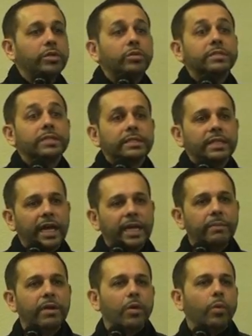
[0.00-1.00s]
which was the
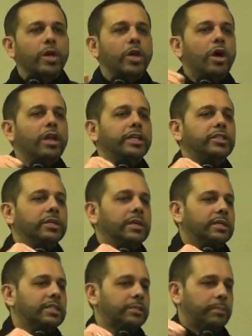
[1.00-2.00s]
time when knowledge
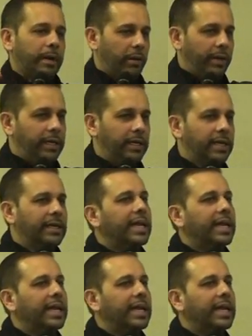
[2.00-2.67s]
sprouted.